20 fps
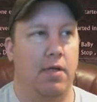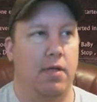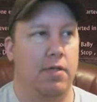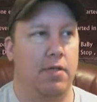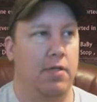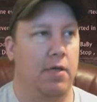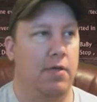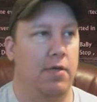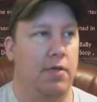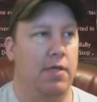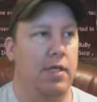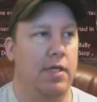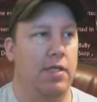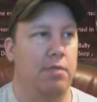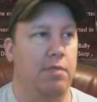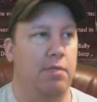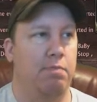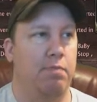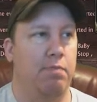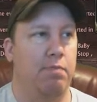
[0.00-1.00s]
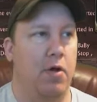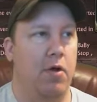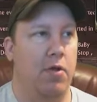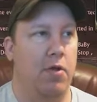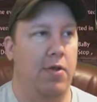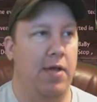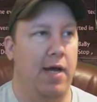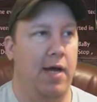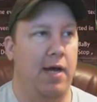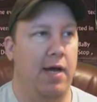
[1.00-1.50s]
So these
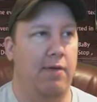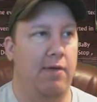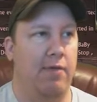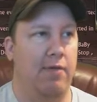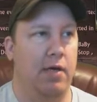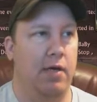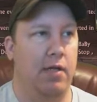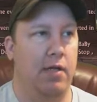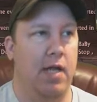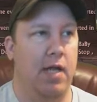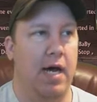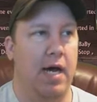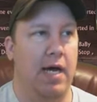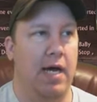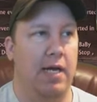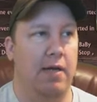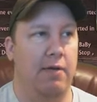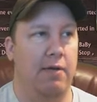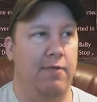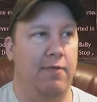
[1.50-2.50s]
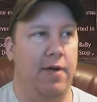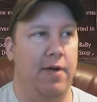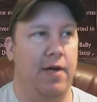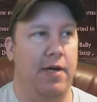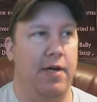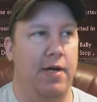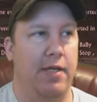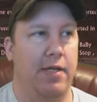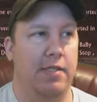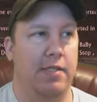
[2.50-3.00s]
both have a lot of
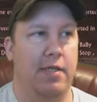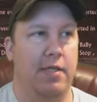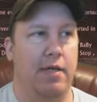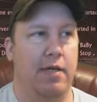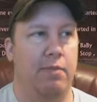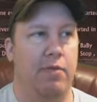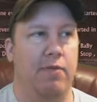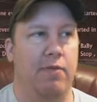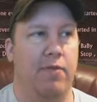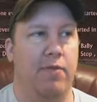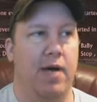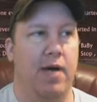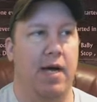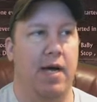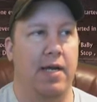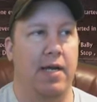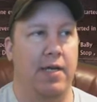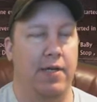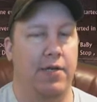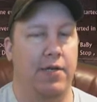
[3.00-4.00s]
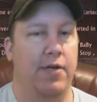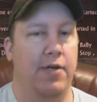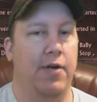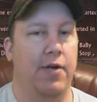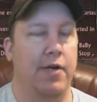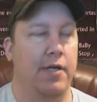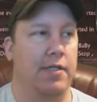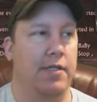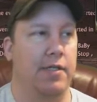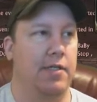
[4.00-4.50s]
areas that provide
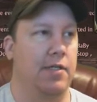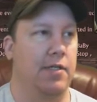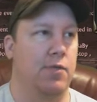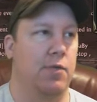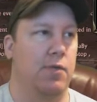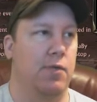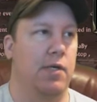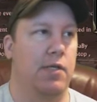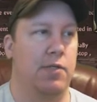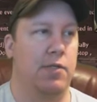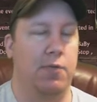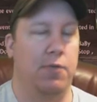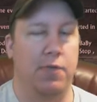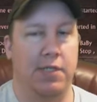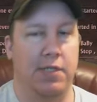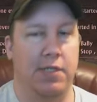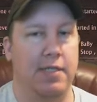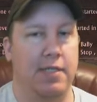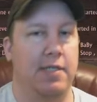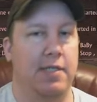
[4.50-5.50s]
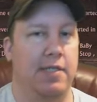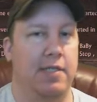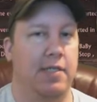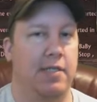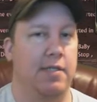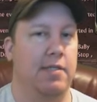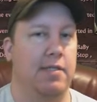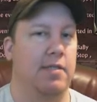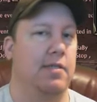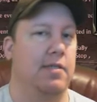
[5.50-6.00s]
endurance as well as
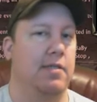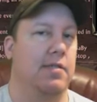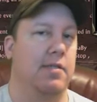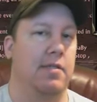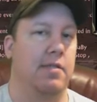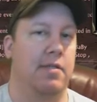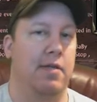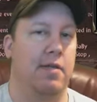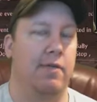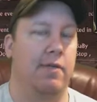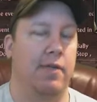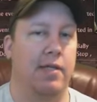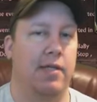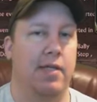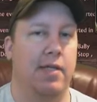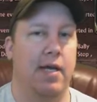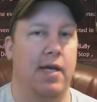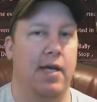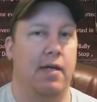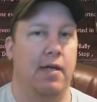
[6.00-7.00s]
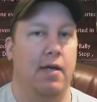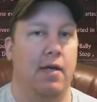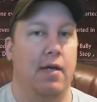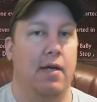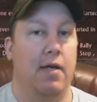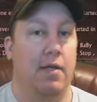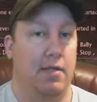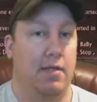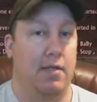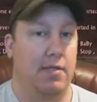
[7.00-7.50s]
resistances and stuff like that.
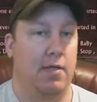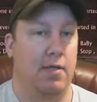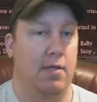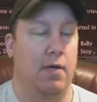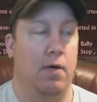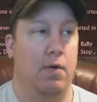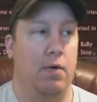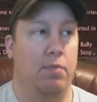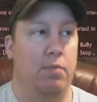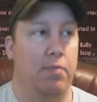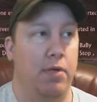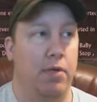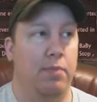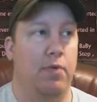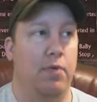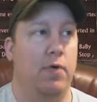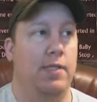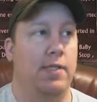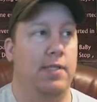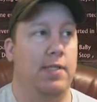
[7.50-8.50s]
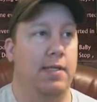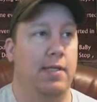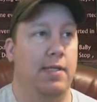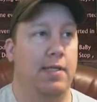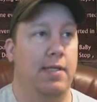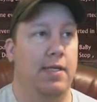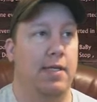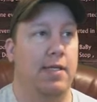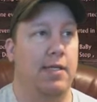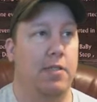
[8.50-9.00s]
So put points into
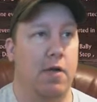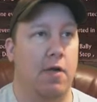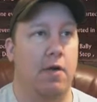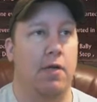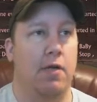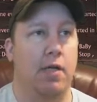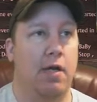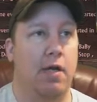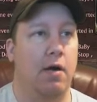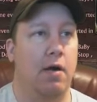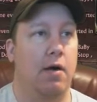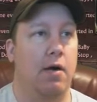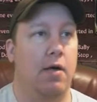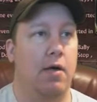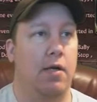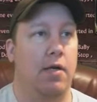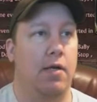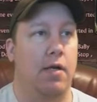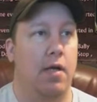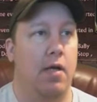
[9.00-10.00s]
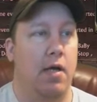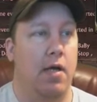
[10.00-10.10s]
these early on.